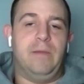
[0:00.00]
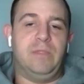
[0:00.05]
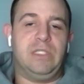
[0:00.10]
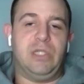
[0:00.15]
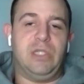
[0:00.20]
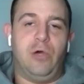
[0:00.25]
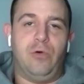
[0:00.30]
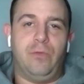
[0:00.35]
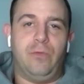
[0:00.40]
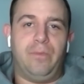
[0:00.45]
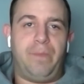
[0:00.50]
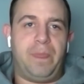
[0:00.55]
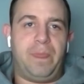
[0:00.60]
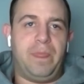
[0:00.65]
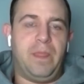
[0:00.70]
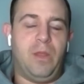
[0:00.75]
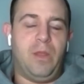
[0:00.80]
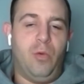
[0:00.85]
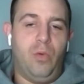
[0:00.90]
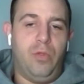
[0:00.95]
So
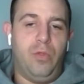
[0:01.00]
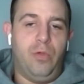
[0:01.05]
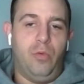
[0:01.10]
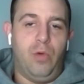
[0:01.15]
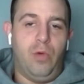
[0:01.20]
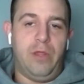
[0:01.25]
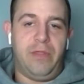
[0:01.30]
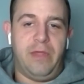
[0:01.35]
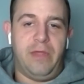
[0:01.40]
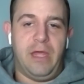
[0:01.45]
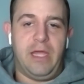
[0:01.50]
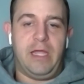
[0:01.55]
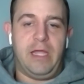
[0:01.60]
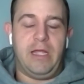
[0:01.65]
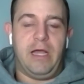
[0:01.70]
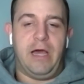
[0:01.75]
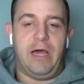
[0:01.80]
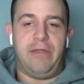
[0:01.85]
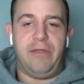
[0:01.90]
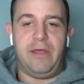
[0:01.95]
the one thing
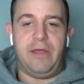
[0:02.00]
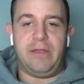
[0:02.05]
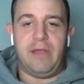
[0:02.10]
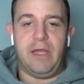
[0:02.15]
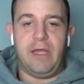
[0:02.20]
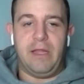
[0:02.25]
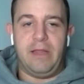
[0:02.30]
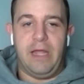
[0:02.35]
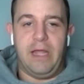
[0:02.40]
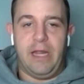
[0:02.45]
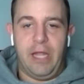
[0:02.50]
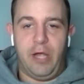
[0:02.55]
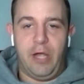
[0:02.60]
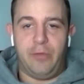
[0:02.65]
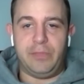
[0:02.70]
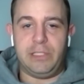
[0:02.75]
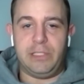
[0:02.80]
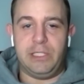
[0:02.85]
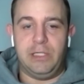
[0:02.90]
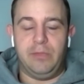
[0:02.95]
I think that
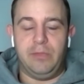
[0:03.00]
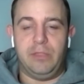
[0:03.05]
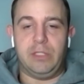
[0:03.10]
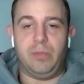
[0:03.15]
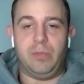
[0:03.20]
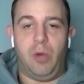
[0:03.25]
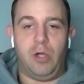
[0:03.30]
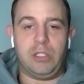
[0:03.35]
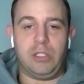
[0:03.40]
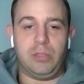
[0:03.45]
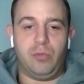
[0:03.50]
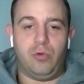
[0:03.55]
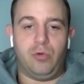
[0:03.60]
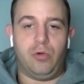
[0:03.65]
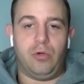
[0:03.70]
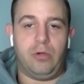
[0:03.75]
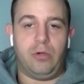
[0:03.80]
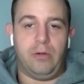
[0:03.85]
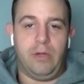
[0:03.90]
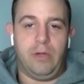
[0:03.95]
helps them is
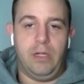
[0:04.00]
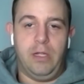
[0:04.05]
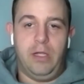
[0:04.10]
Baltimore,